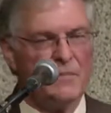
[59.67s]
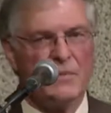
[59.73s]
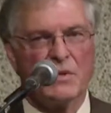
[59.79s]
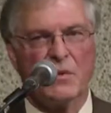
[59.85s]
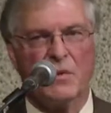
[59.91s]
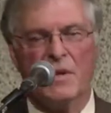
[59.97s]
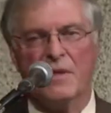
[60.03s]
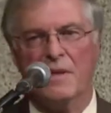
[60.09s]

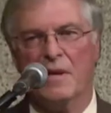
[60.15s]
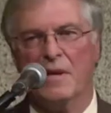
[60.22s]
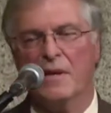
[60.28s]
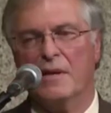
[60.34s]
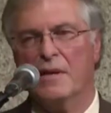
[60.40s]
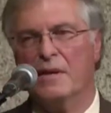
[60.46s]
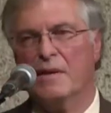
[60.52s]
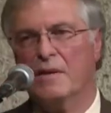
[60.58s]
So I
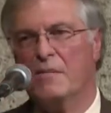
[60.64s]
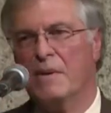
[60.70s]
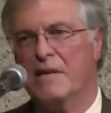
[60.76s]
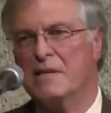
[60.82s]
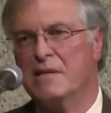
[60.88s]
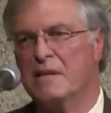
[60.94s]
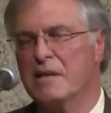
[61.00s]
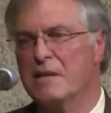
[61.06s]
think
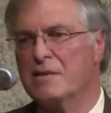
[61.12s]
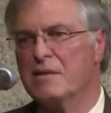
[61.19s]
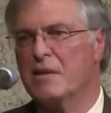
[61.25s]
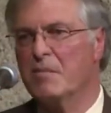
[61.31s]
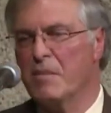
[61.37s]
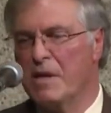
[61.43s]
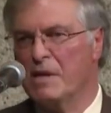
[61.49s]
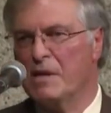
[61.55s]
Pasadena is
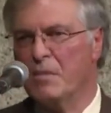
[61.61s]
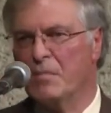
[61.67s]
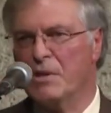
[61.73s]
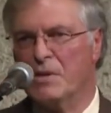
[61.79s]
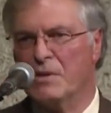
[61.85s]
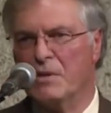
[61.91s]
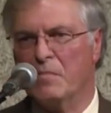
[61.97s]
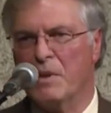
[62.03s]
committed to
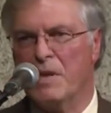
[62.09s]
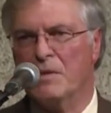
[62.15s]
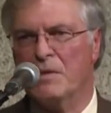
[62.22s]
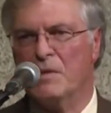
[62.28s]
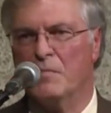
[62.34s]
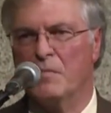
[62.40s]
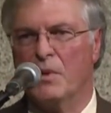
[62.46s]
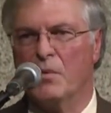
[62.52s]

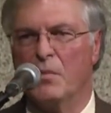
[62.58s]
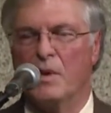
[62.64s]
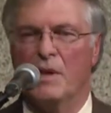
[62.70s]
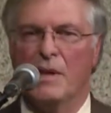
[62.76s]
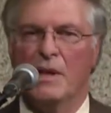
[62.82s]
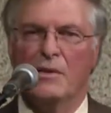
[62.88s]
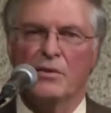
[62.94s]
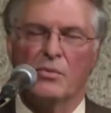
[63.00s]
participation, but
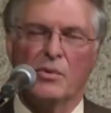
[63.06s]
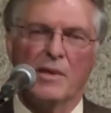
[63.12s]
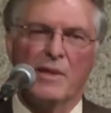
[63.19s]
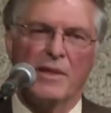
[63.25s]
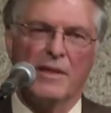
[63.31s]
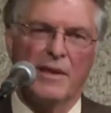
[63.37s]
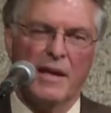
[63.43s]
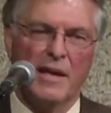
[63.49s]
we need to
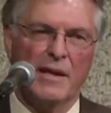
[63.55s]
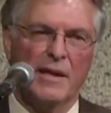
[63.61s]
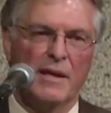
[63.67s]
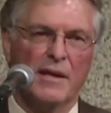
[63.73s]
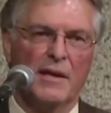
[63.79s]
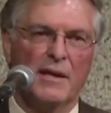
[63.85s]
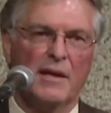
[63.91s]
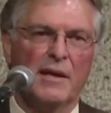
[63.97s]

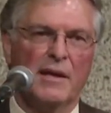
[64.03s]
rethink